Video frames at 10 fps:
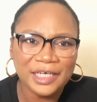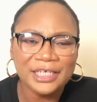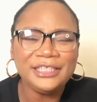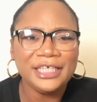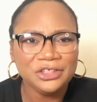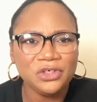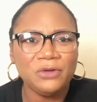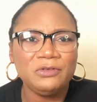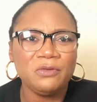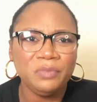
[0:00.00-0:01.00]
injection
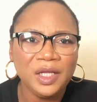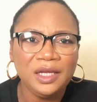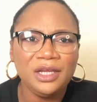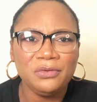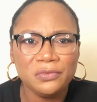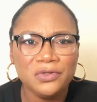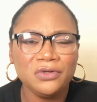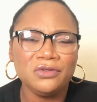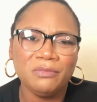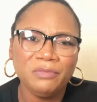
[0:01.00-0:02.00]
of something new, you know,
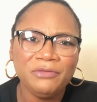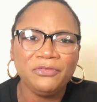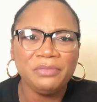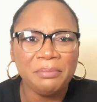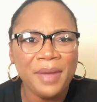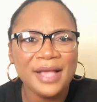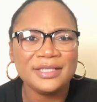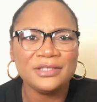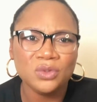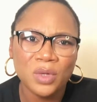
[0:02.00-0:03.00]
something from the past
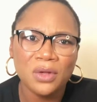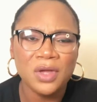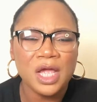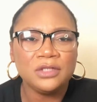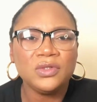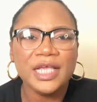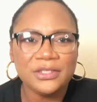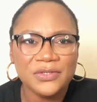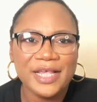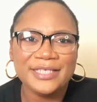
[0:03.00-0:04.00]
as well to get
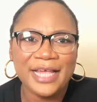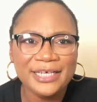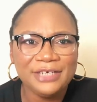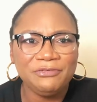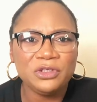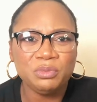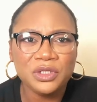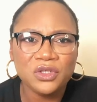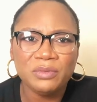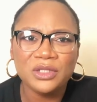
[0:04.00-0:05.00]
us excited for Spring
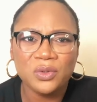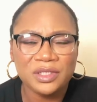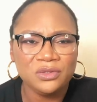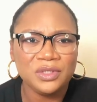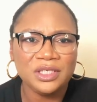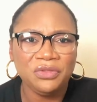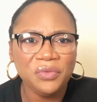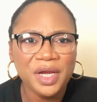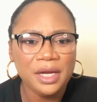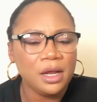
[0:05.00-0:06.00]
Summer
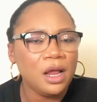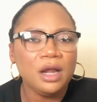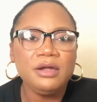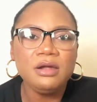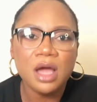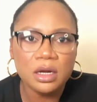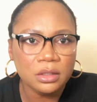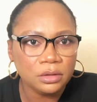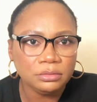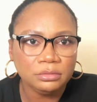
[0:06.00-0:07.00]
2023. None,
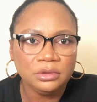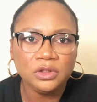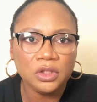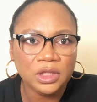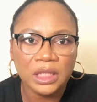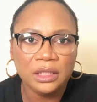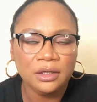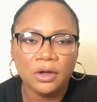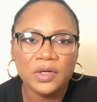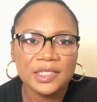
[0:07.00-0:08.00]
nothing.
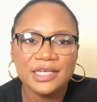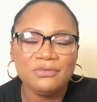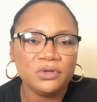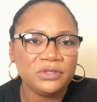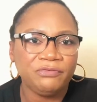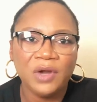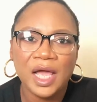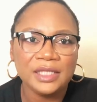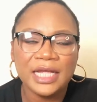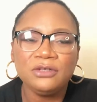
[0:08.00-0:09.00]
Honestly, it was
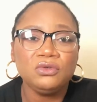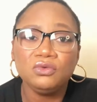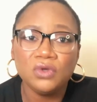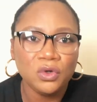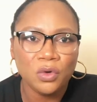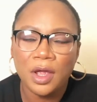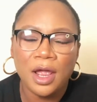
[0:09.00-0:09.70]
flat. I do not.